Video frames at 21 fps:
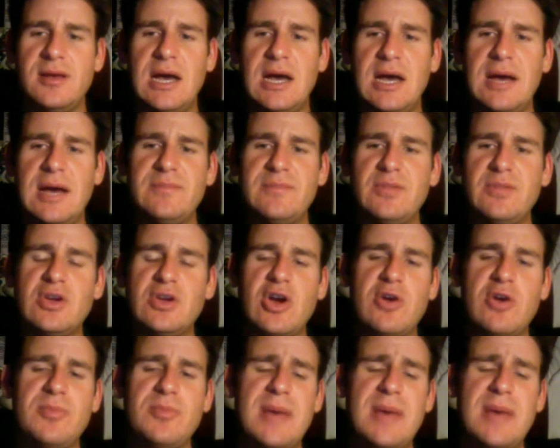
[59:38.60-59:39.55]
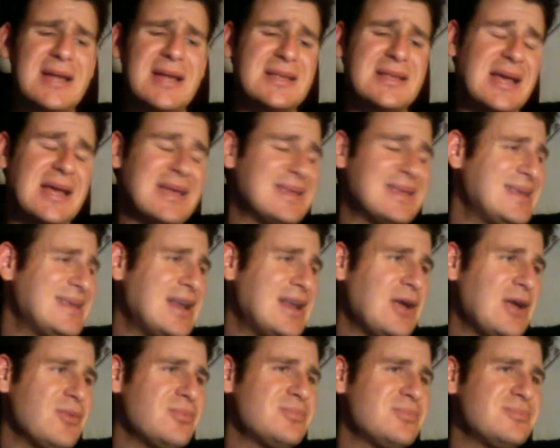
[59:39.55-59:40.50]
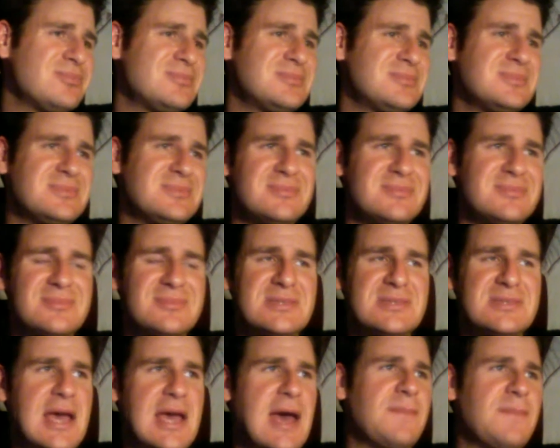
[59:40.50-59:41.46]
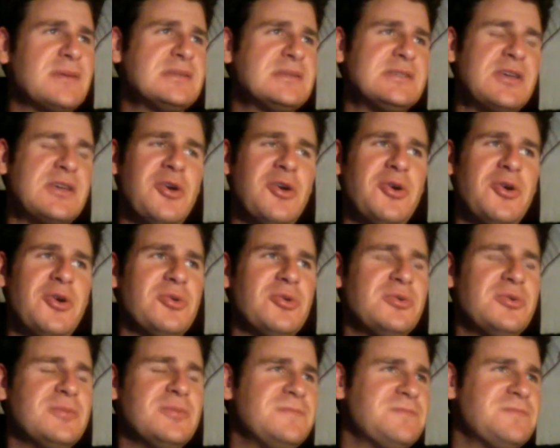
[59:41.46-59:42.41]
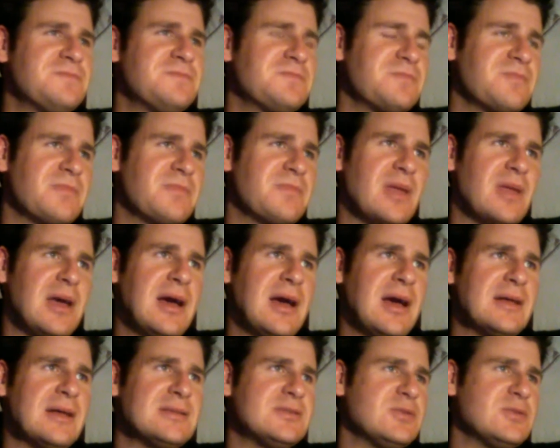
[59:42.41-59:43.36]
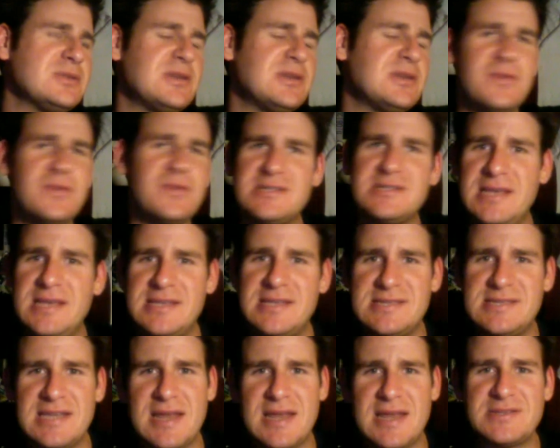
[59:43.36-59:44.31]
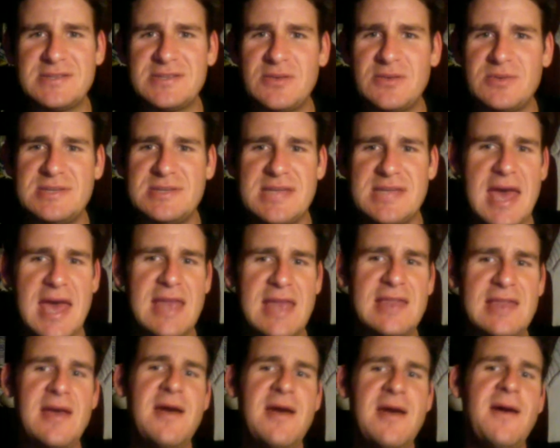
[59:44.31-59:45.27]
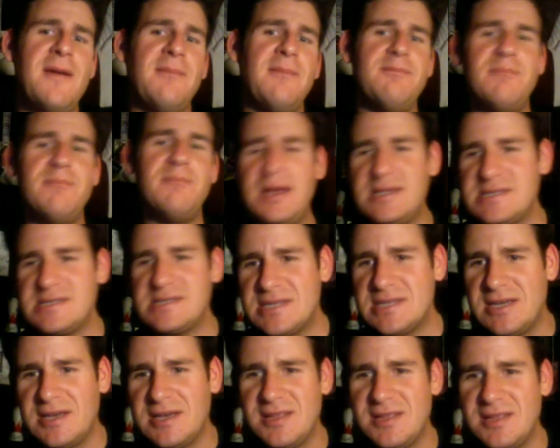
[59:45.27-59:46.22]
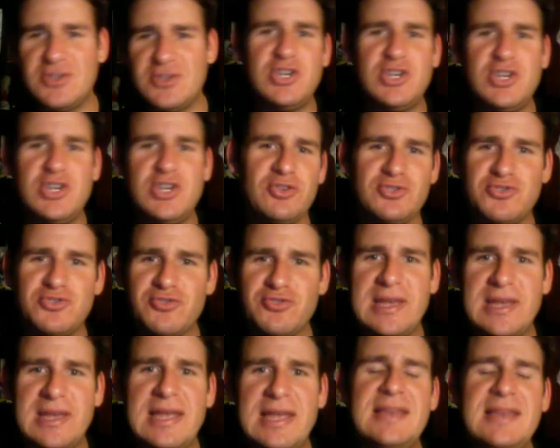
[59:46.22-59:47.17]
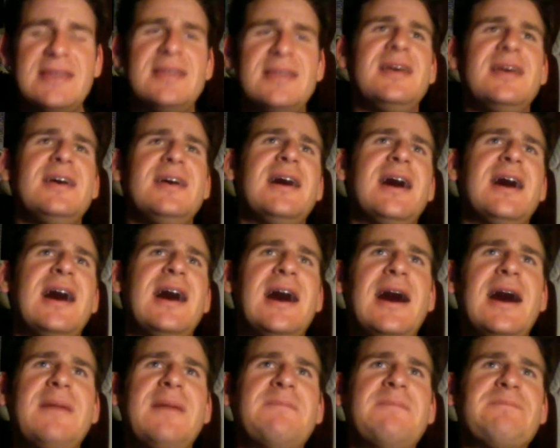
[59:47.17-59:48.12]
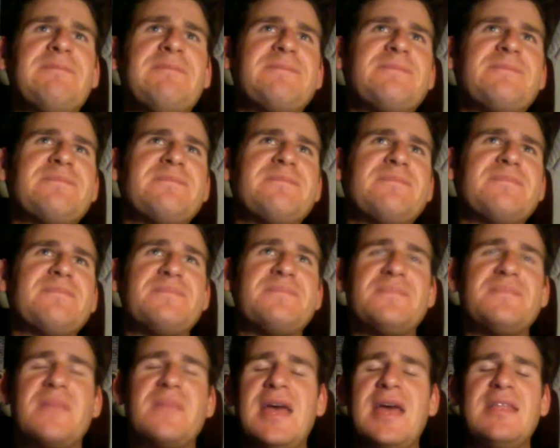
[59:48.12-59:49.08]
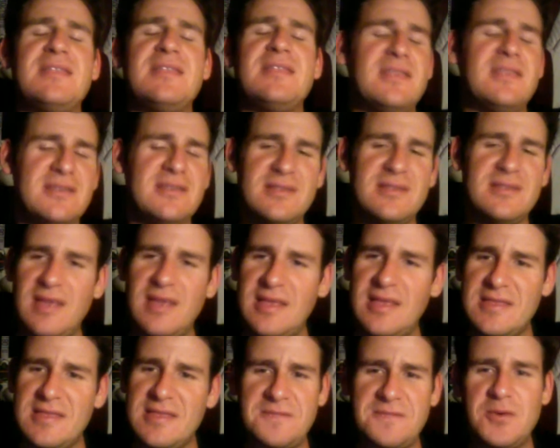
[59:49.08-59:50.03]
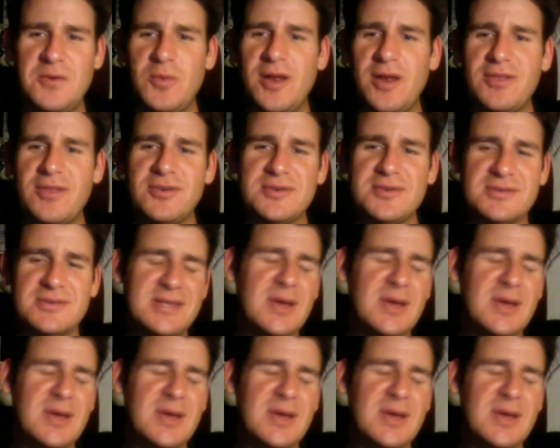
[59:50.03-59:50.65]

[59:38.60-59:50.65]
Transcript: You go back to, to episode, to a different season, episode 10, Misa, the children, and the few others.